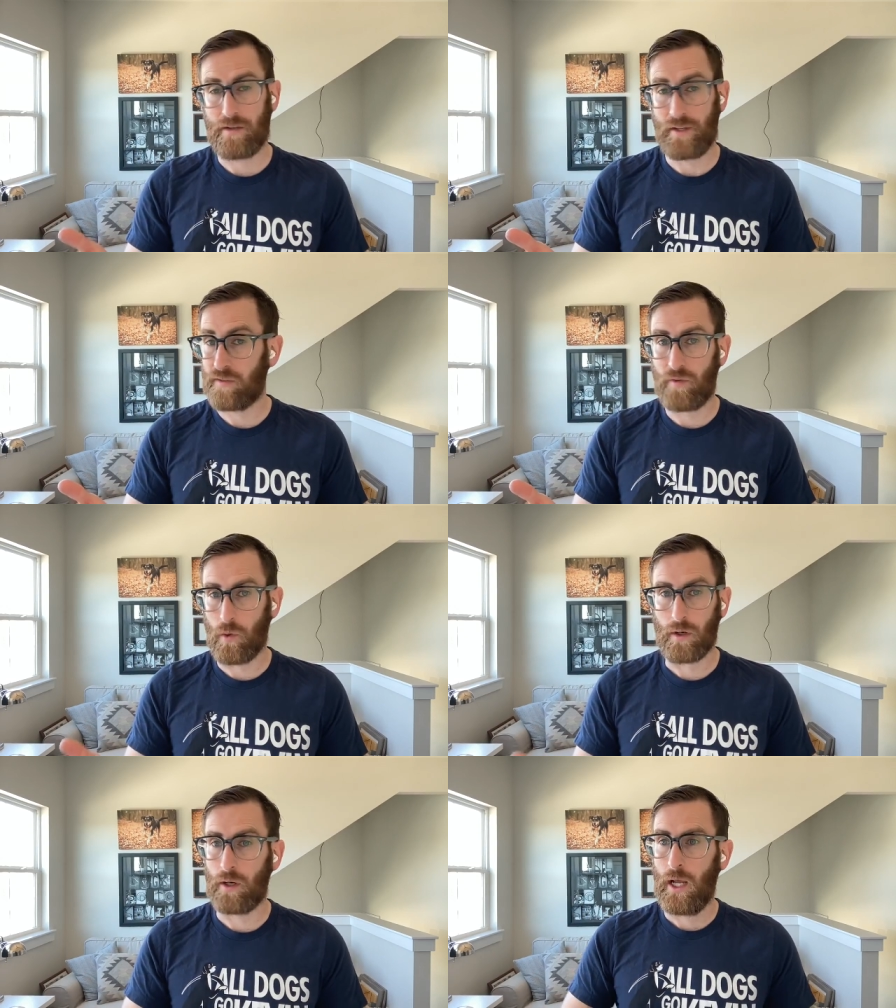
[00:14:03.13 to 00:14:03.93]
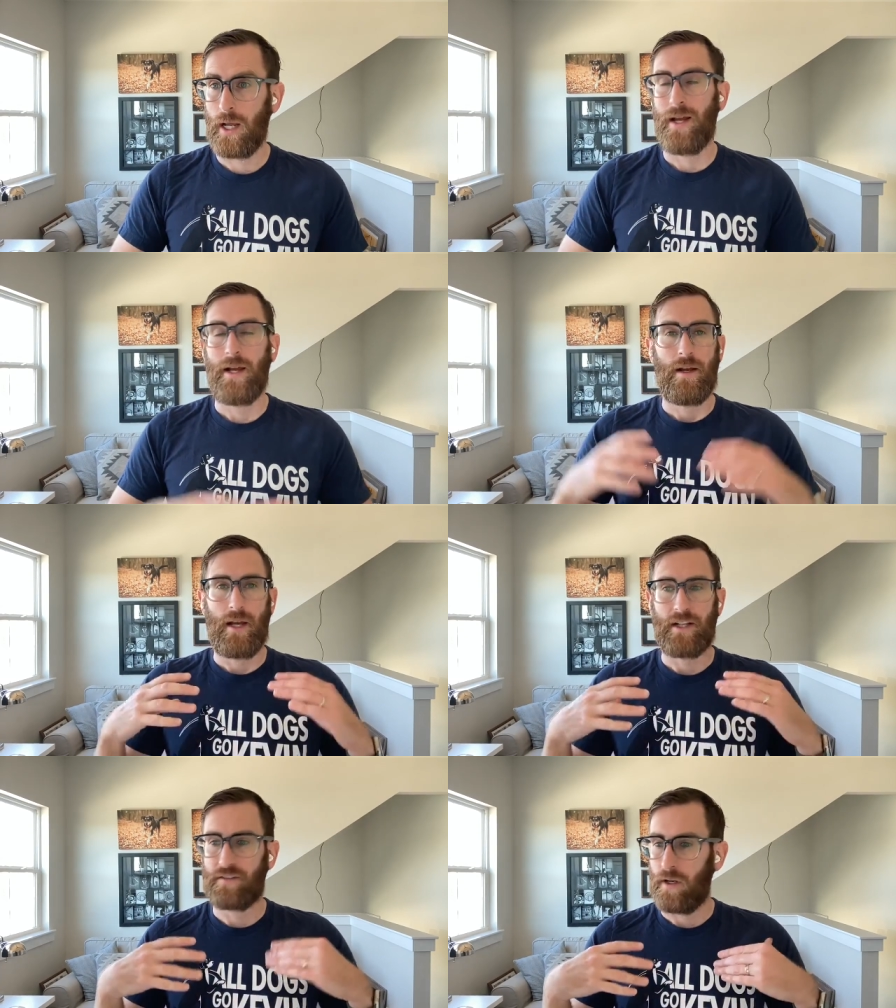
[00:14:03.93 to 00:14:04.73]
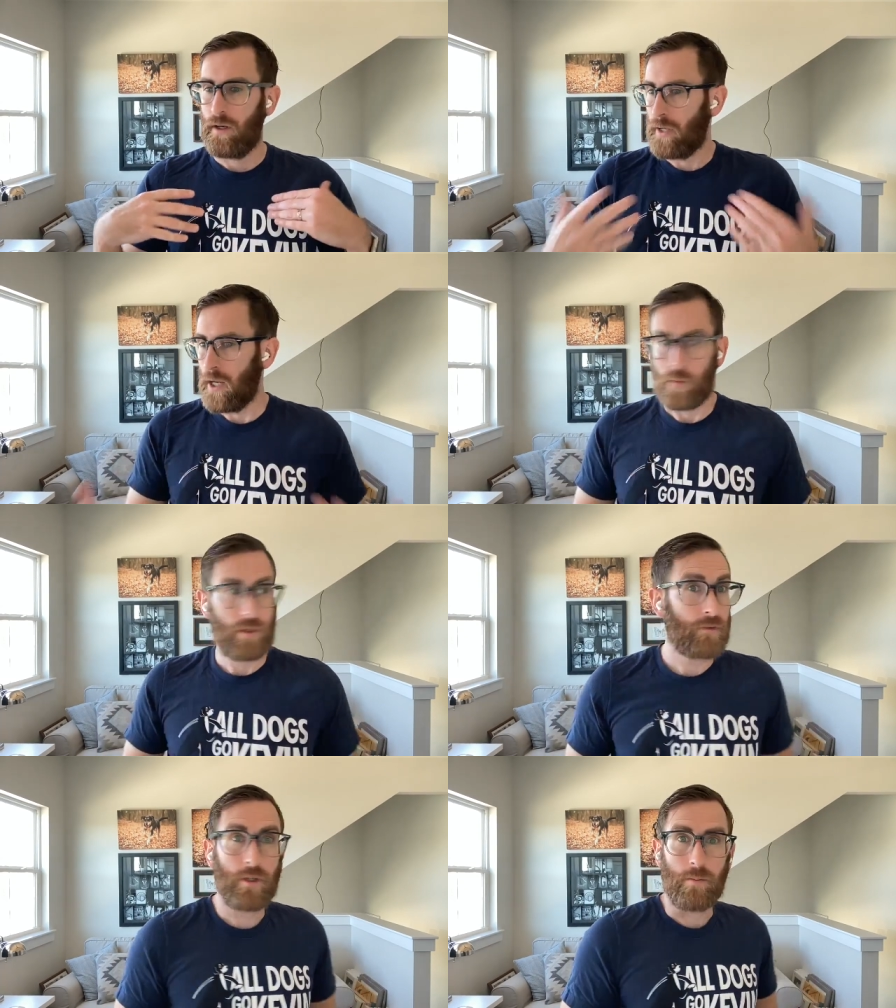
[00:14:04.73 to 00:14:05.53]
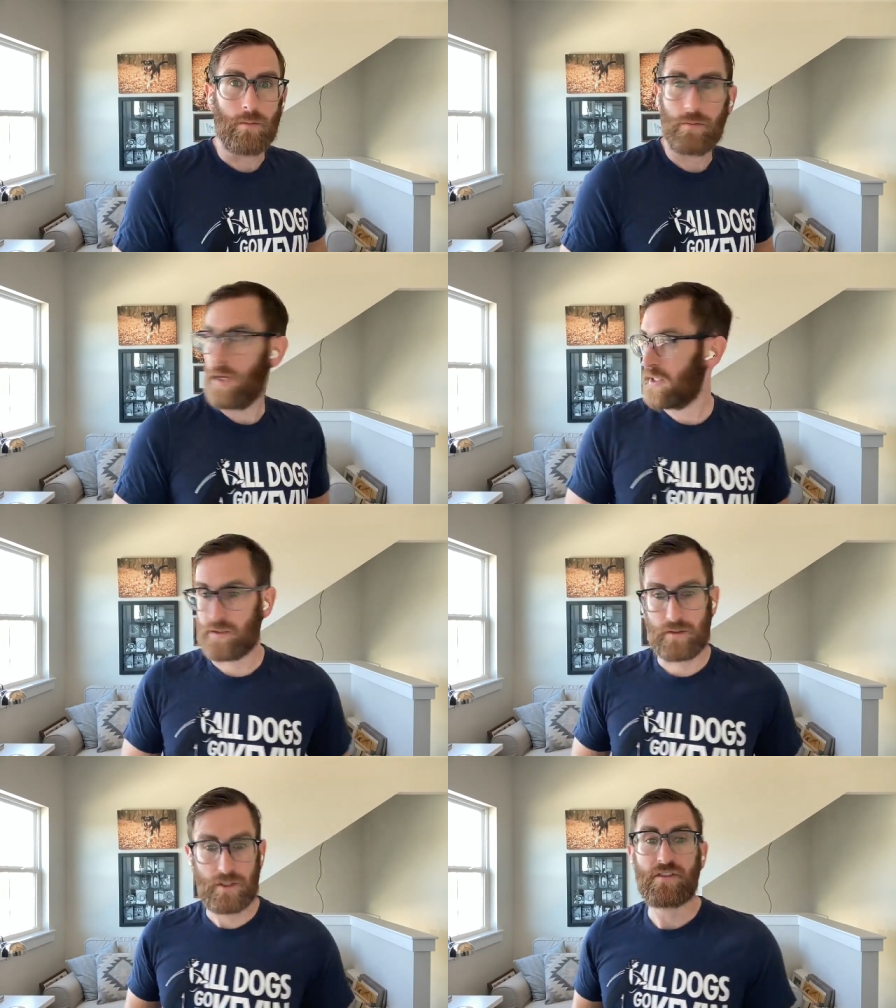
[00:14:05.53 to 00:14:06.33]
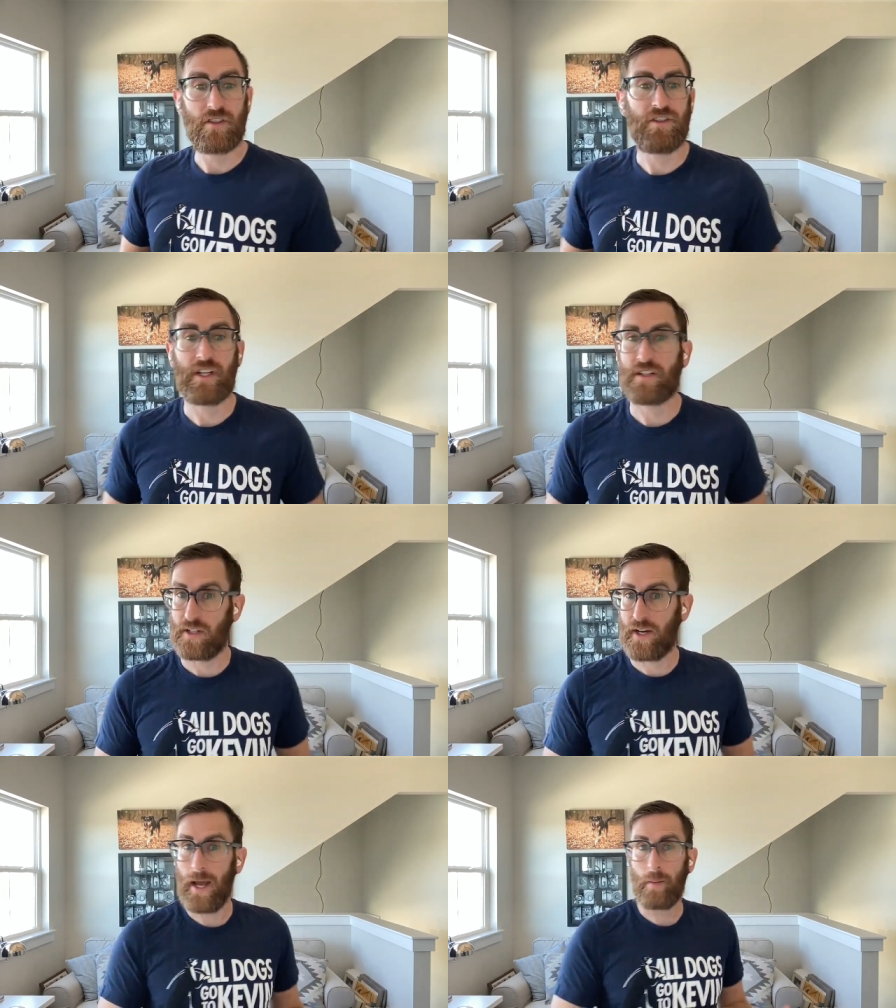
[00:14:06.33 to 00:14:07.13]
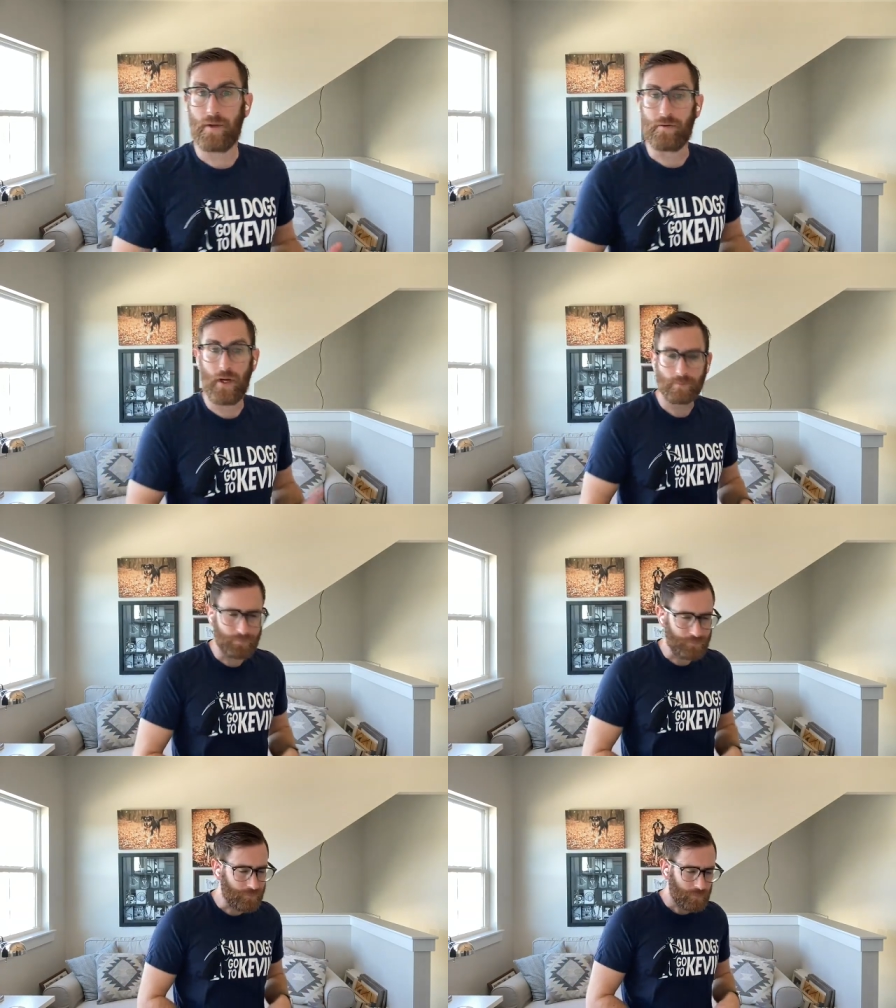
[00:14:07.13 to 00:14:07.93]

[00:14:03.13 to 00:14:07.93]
therefore, it's not okay. We're in the room. That means this good thing is going to happen, right?